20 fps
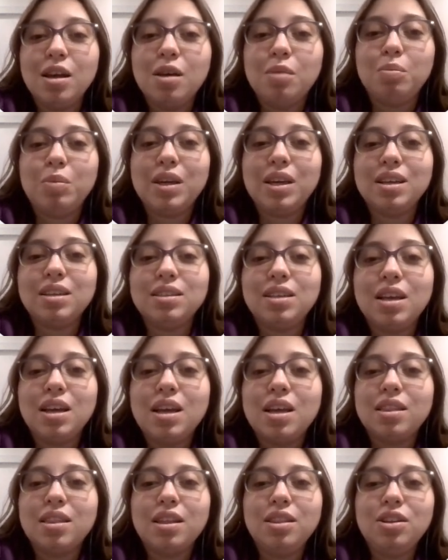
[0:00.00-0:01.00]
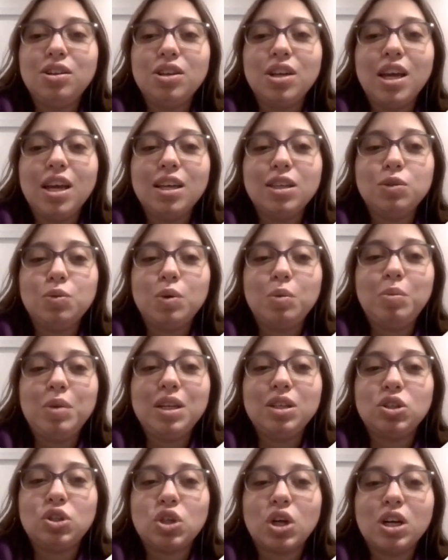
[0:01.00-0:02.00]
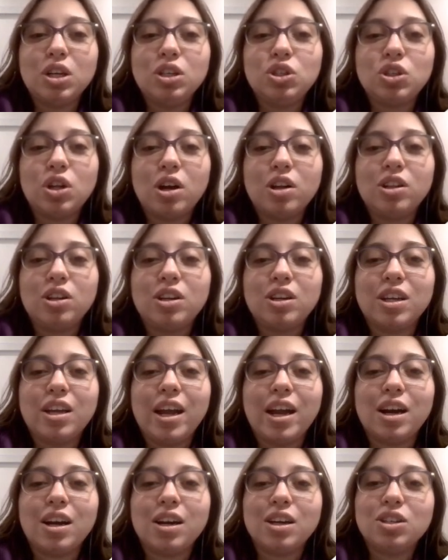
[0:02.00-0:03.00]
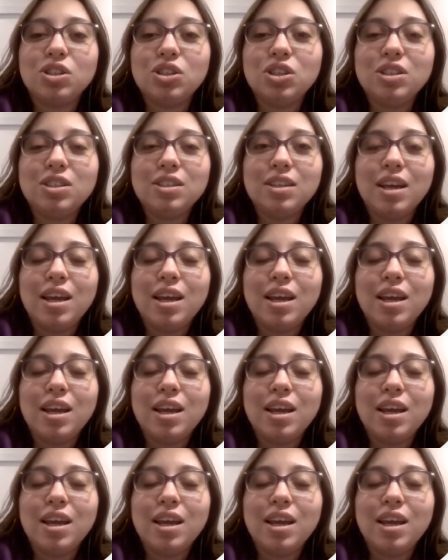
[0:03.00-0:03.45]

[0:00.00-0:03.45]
because then their case would be judged on their characters